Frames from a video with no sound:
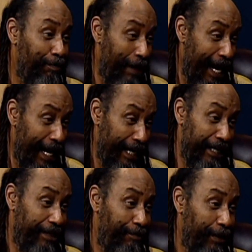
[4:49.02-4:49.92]

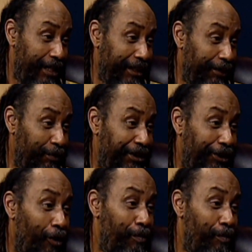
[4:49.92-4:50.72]
banned because it was so